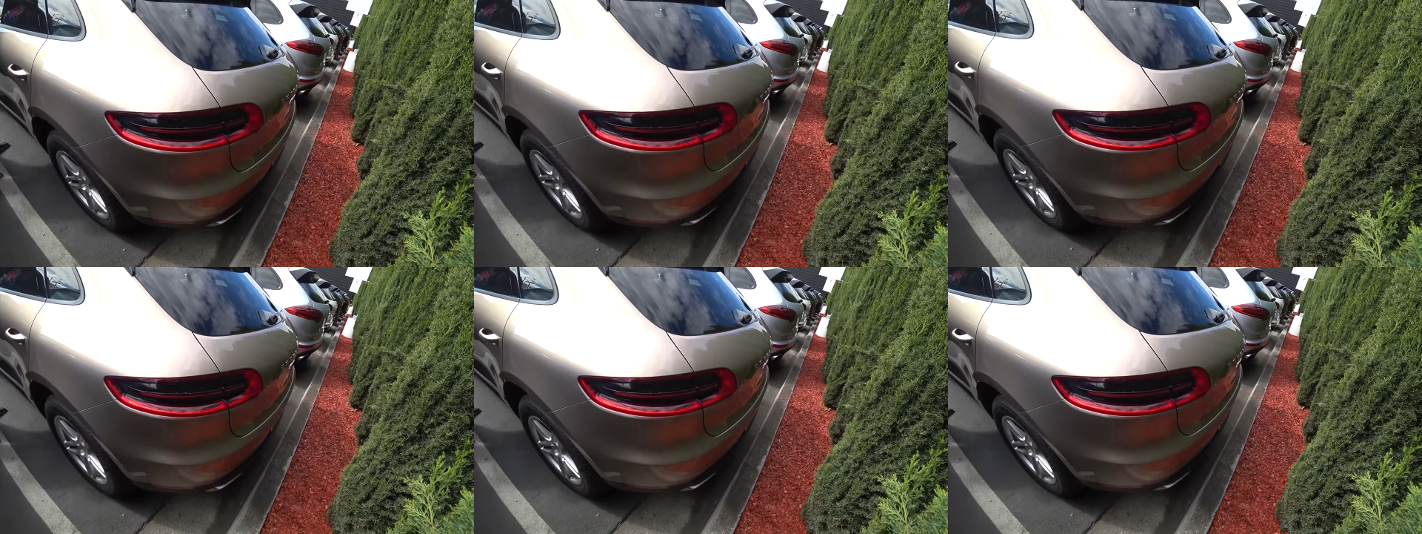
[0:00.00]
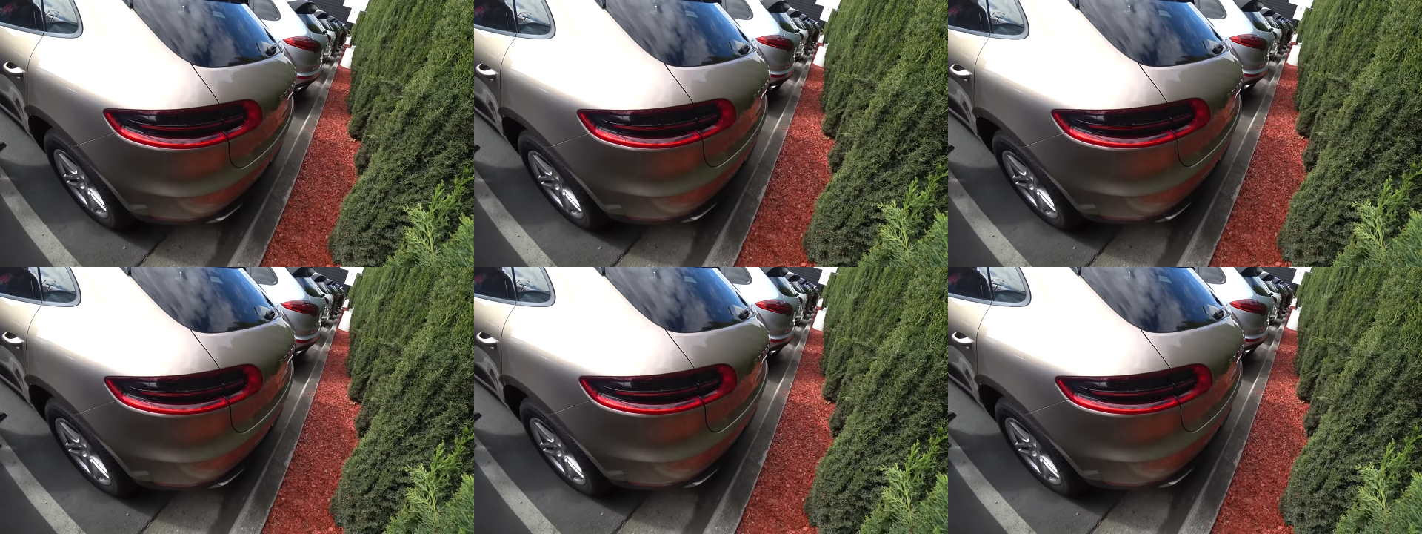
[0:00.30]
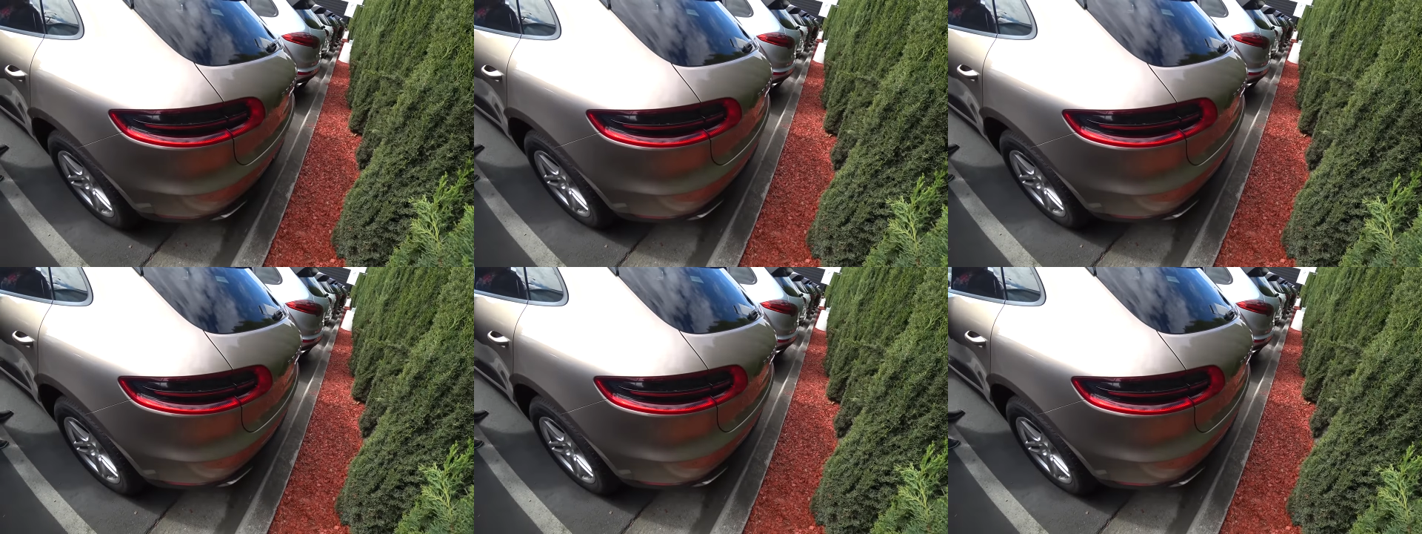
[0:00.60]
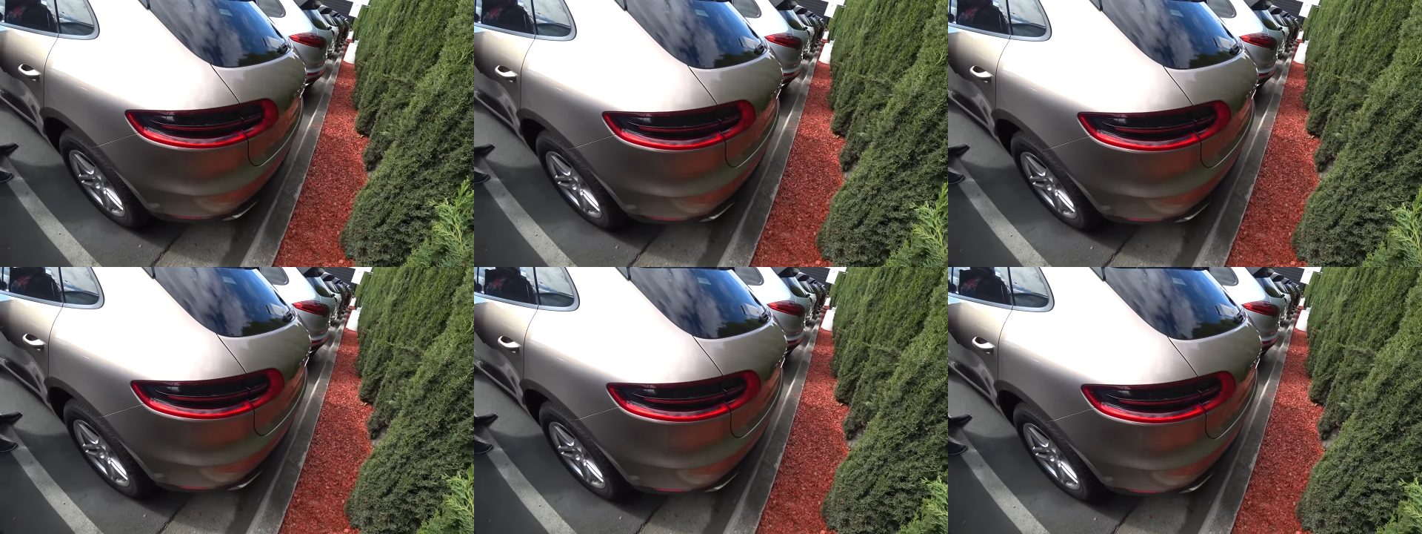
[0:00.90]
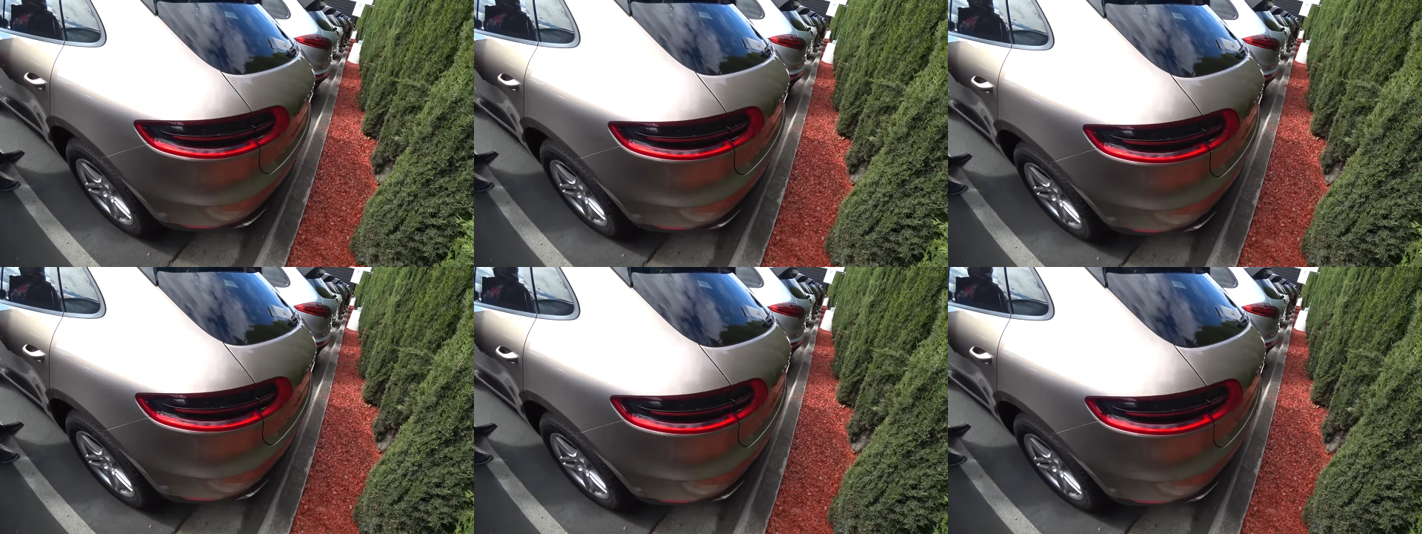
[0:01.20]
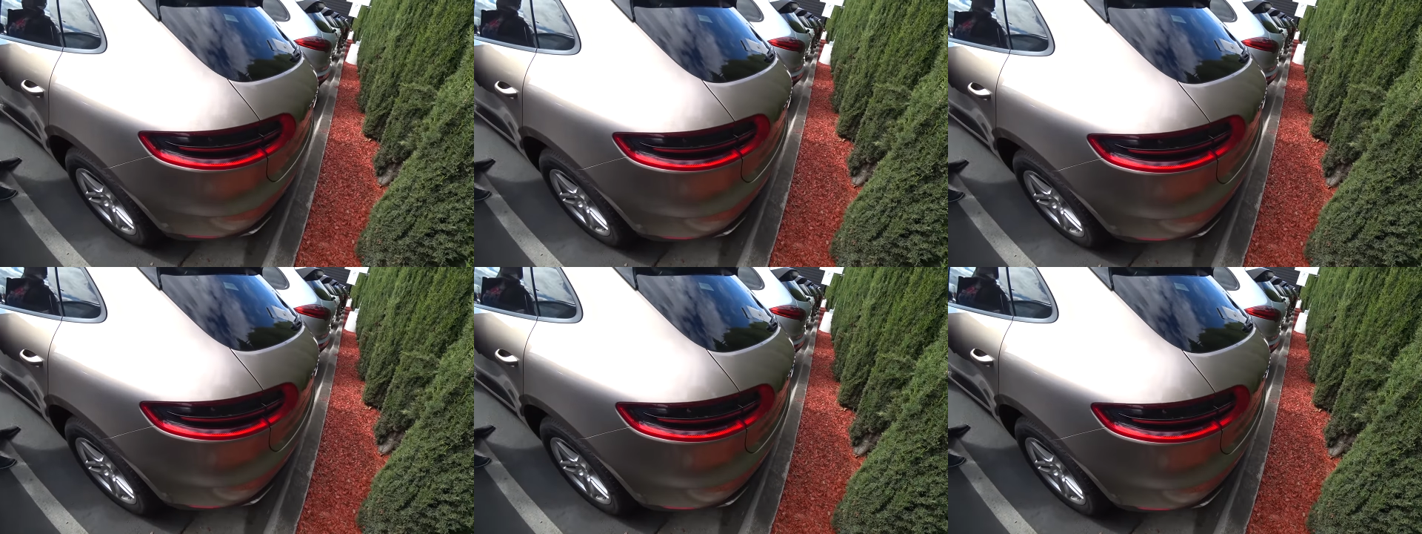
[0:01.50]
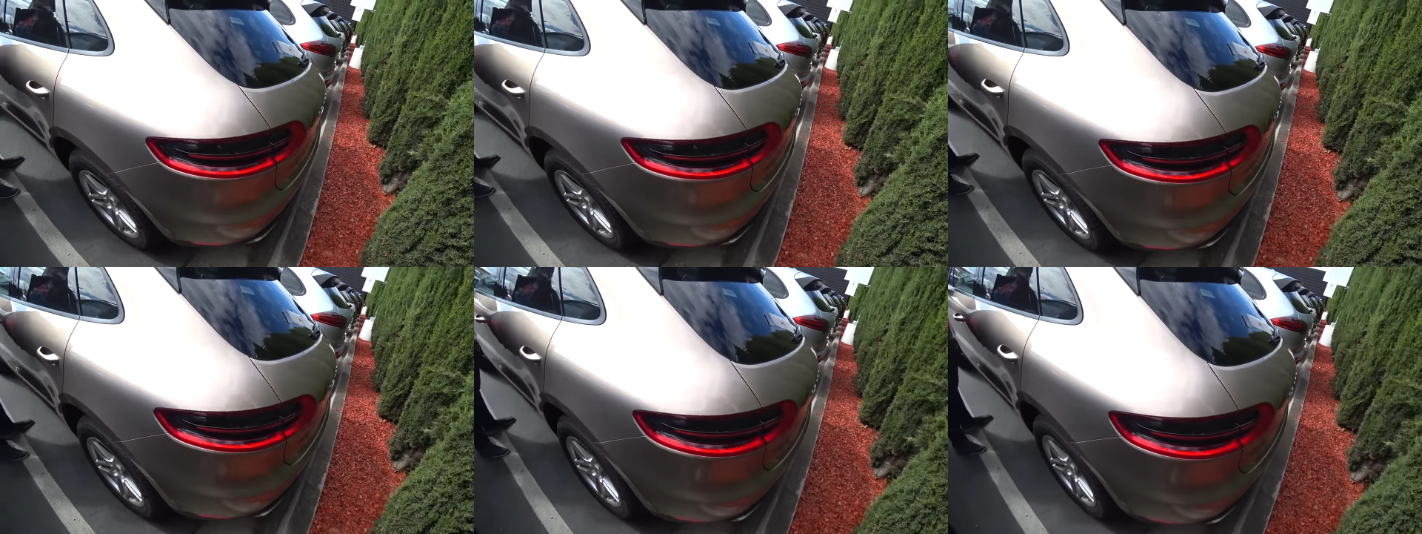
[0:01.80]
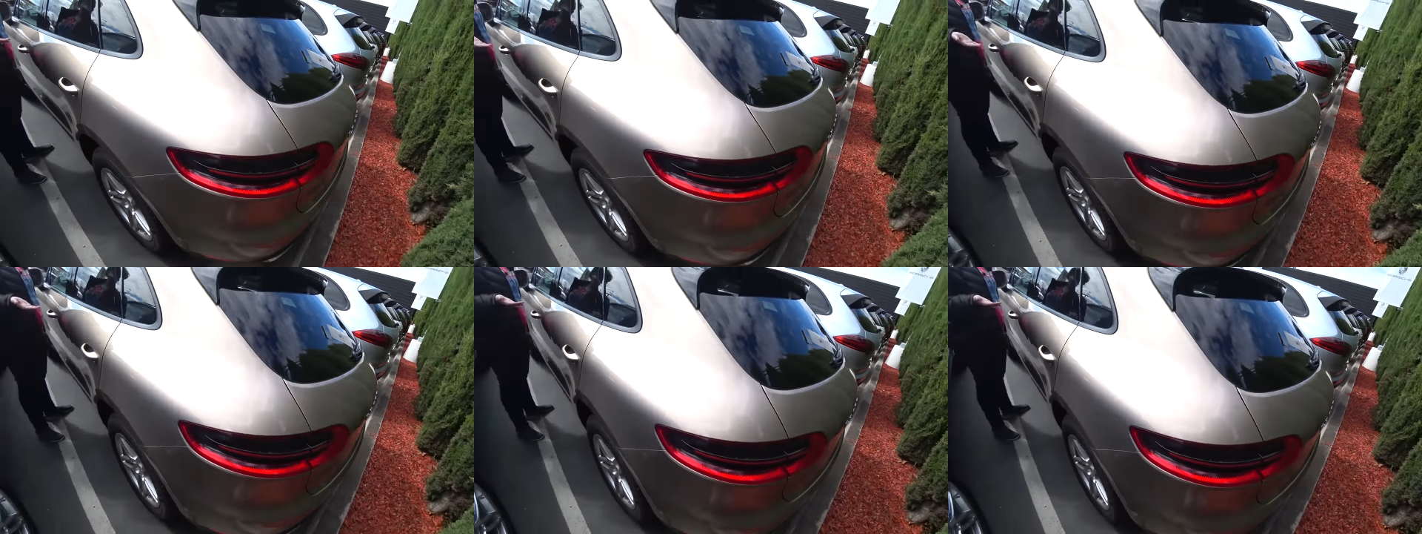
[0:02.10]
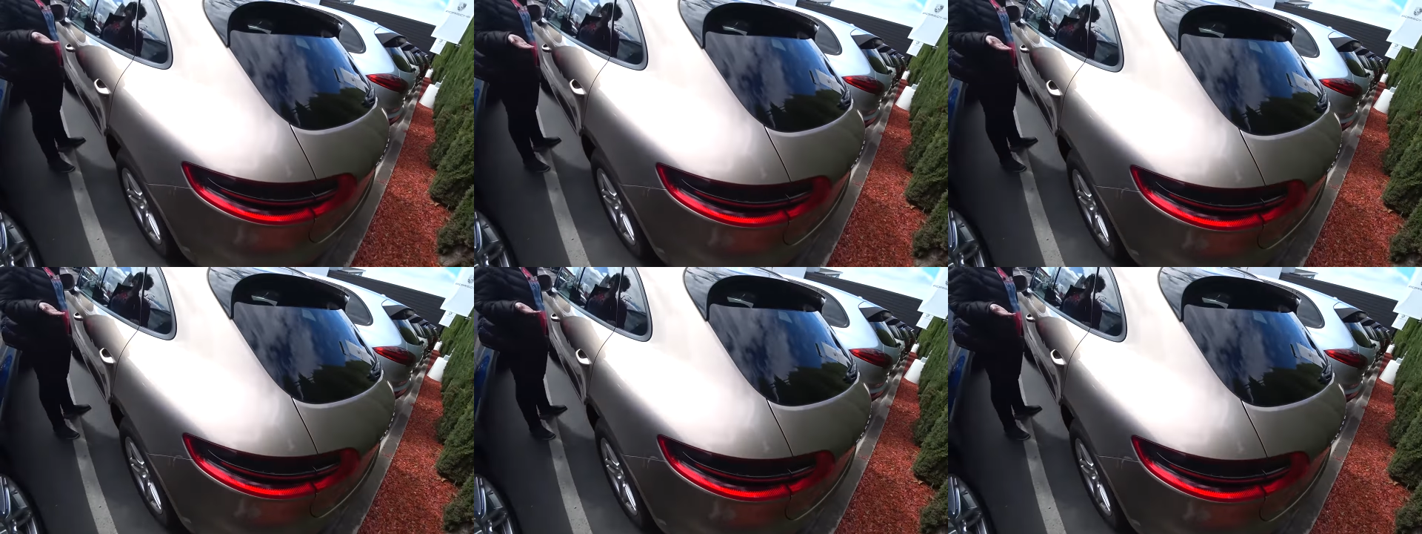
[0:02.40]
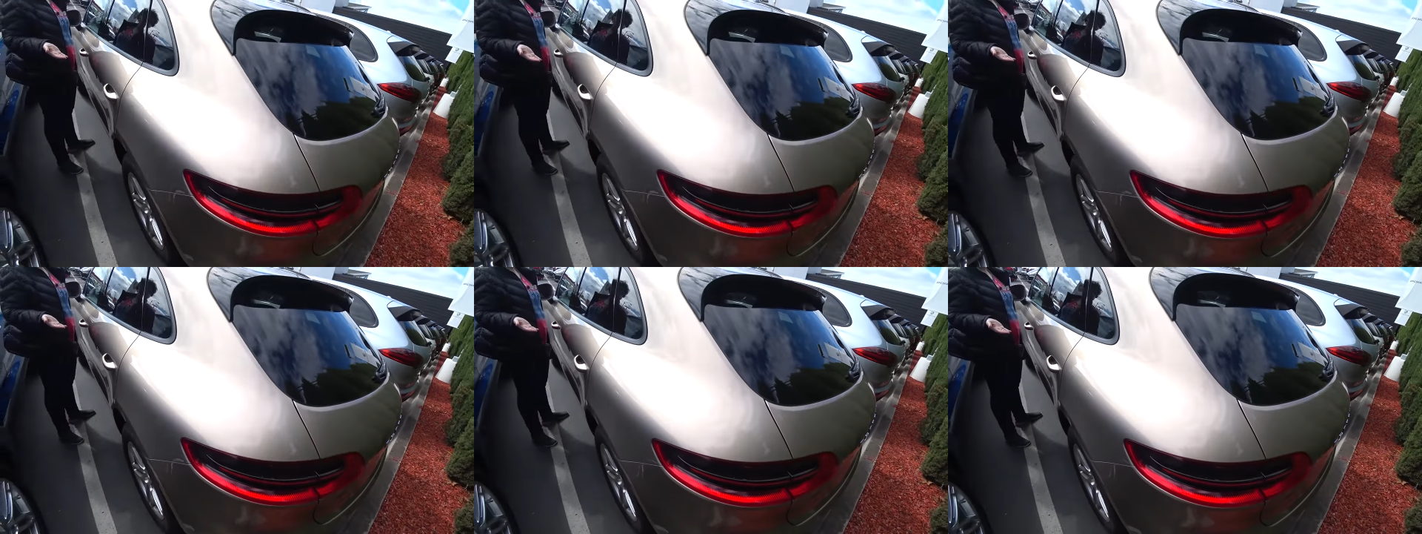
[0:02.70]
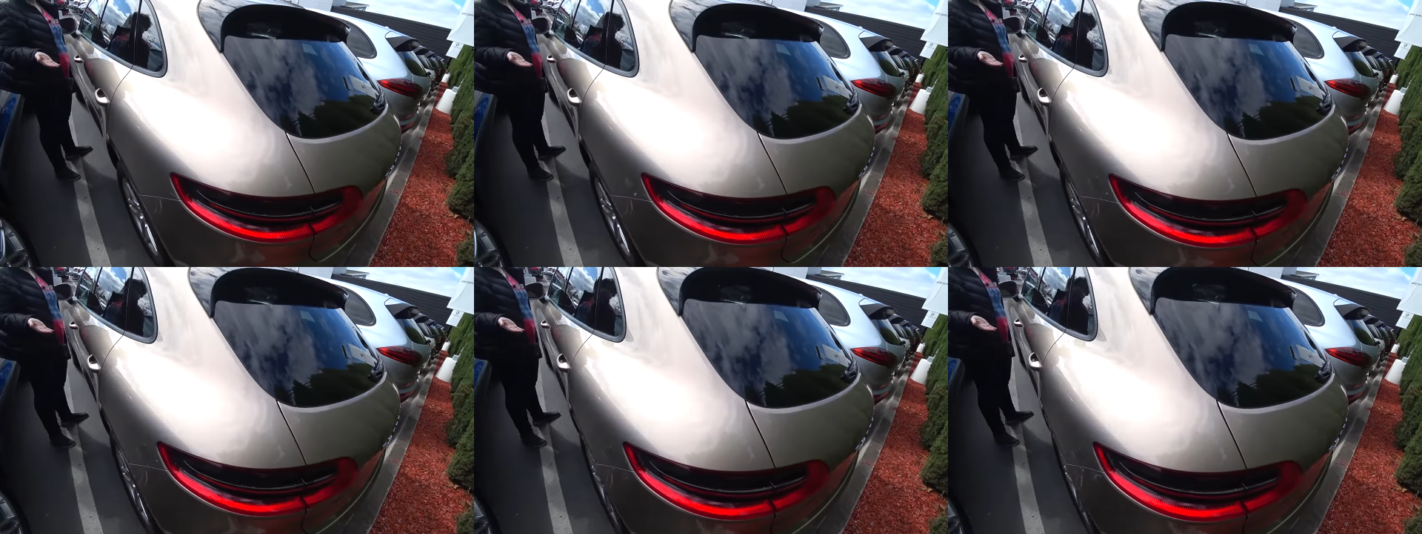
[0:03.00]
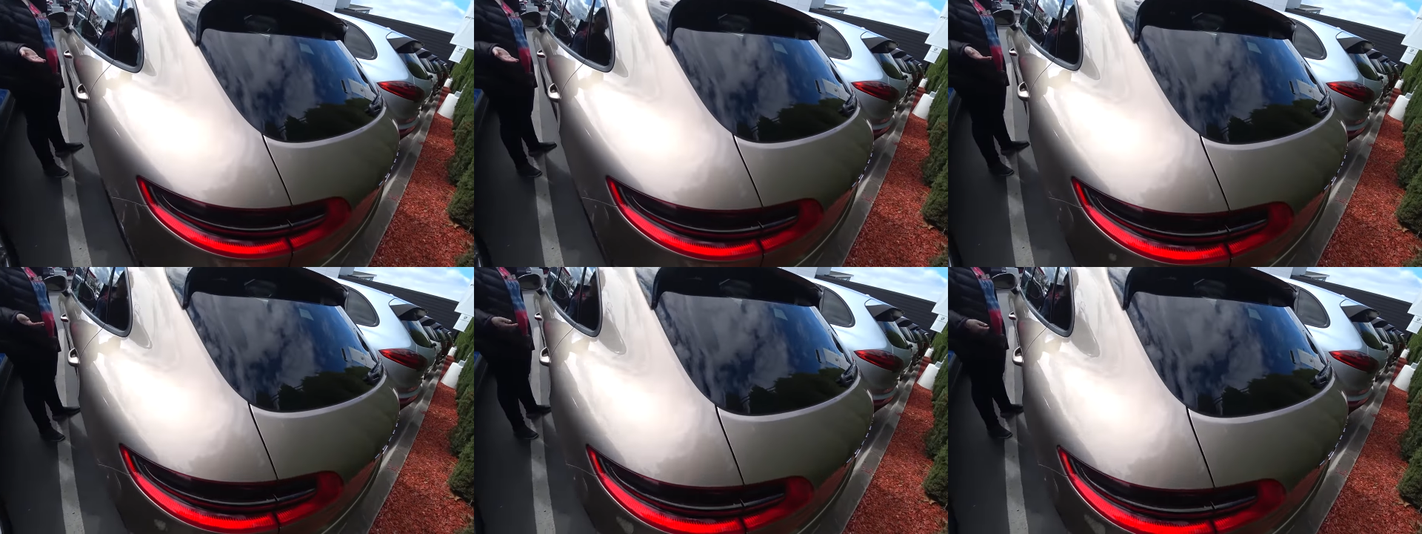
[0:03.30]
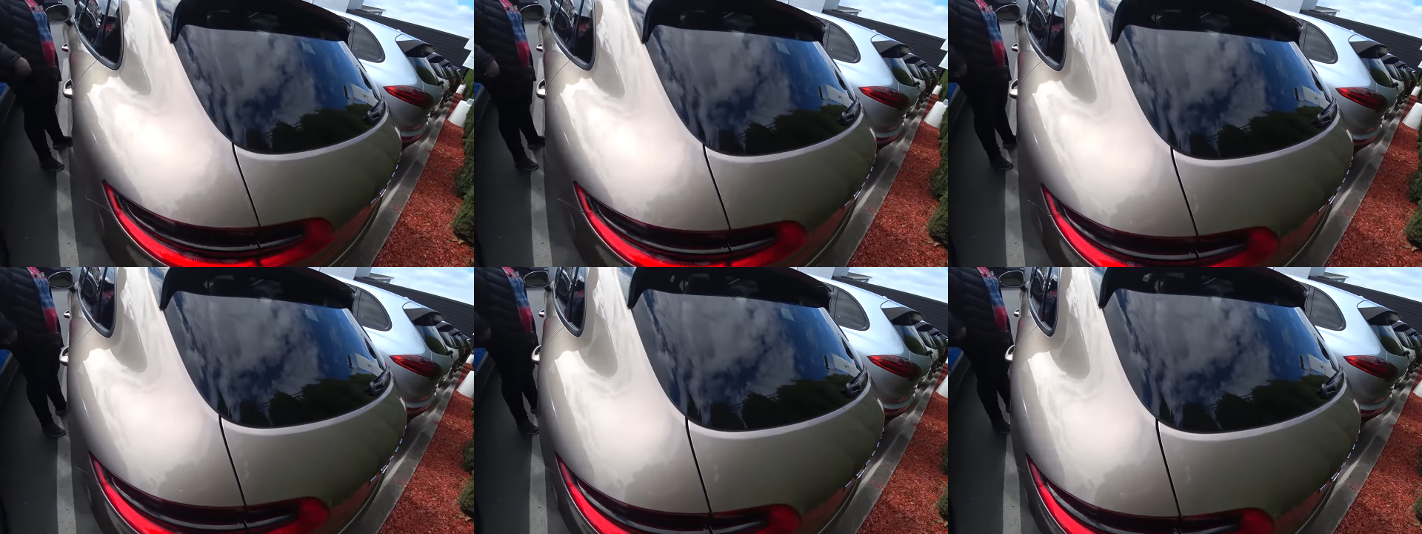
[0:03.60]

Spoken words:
Nobody's mouth can be seen.